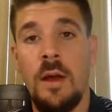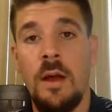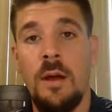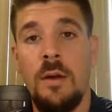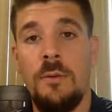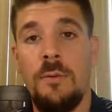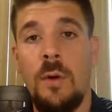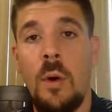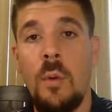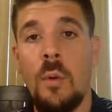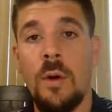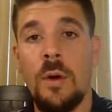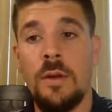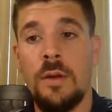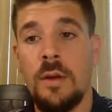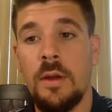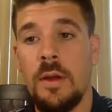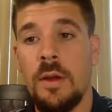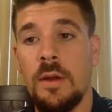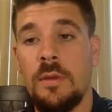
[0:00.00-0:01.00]
forward
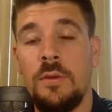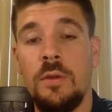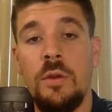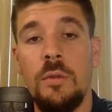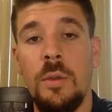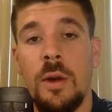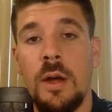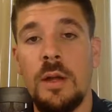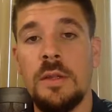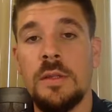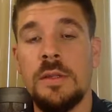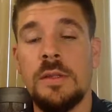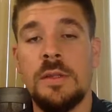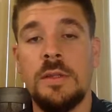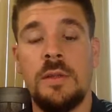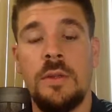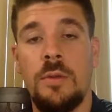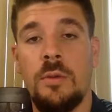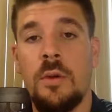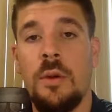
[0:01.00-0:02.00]
2 months,
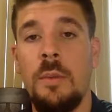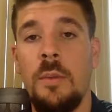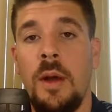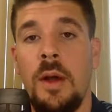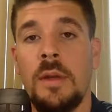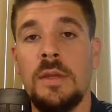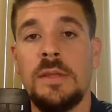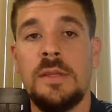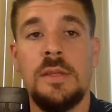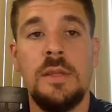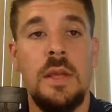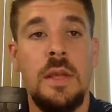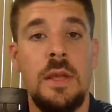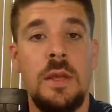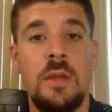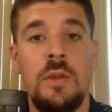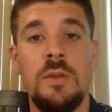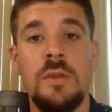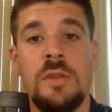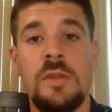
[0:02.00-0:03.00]
3 months,
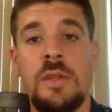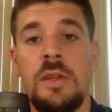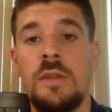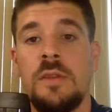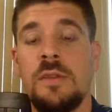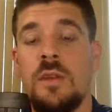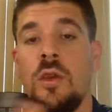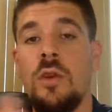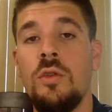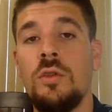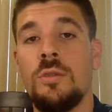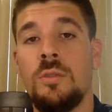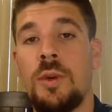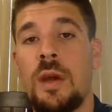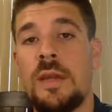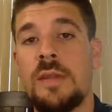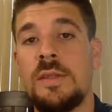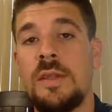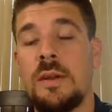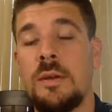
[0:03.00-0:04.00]
you see these huge
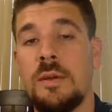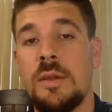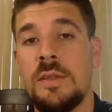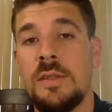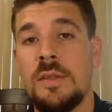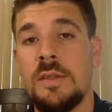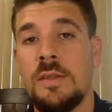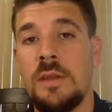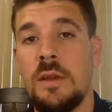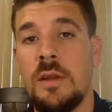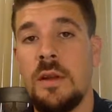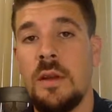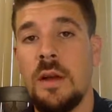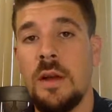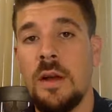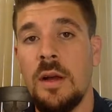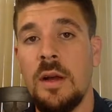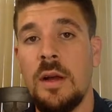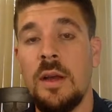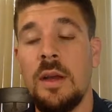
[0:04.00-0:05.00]
price increases in
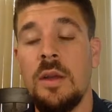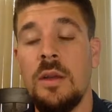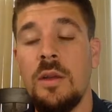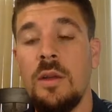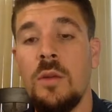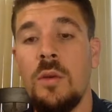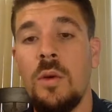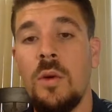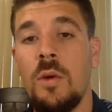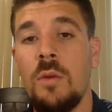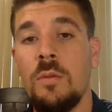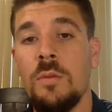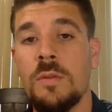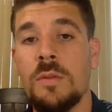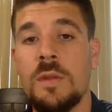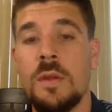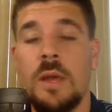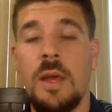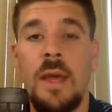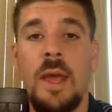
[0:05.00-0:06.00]
new homes.
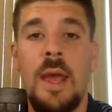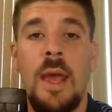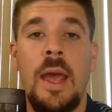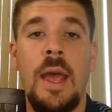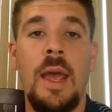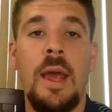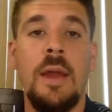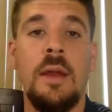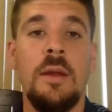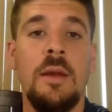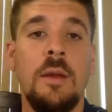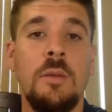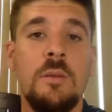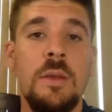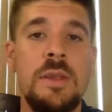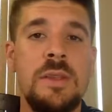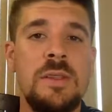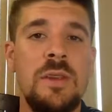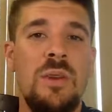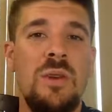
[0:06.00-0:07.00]
And
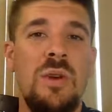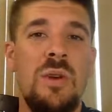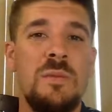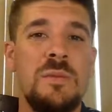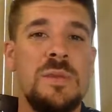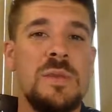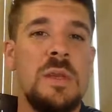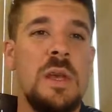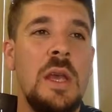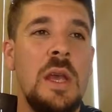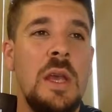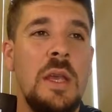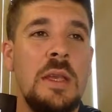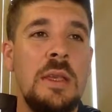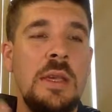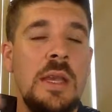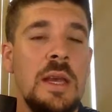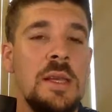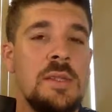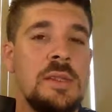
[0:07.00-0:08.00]
resale homes,
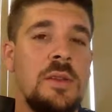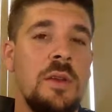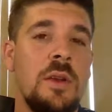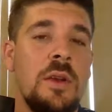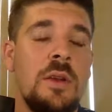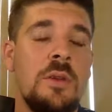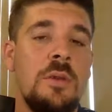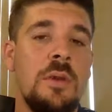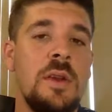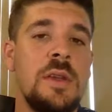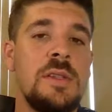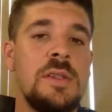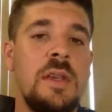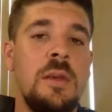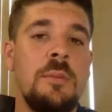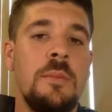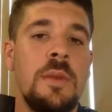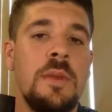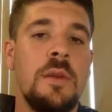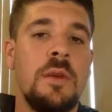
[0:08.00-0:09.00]
yes, they're
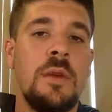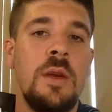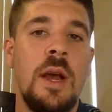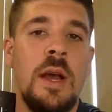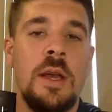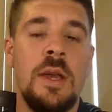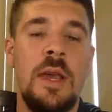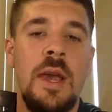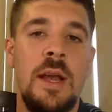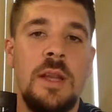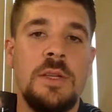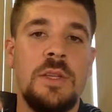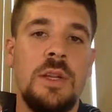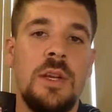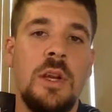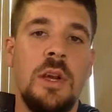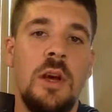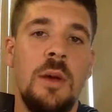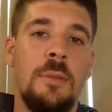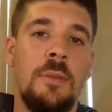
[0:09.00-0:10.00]
increasing, but they're not
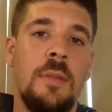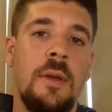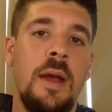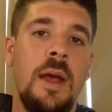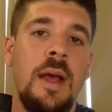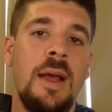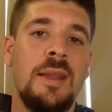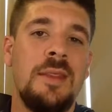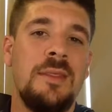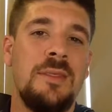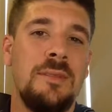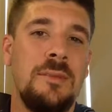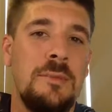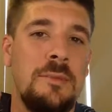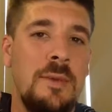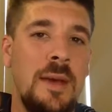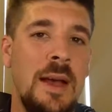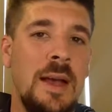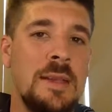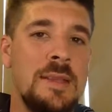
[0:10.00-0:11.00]
catching up as
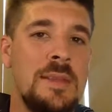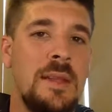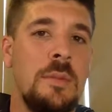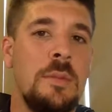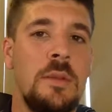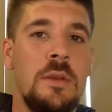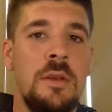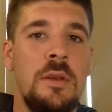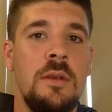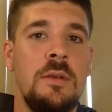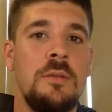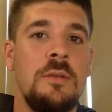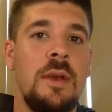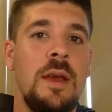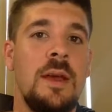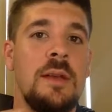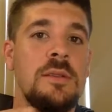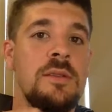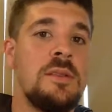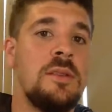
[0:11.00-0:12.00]
fast, I believe,
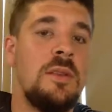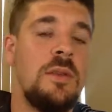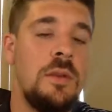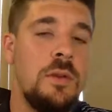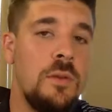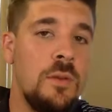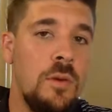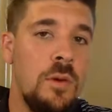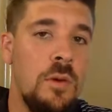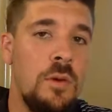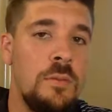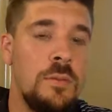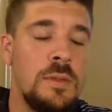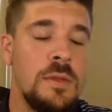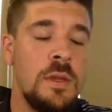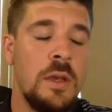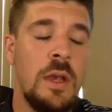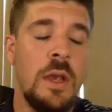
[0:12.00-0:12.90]
as new homes.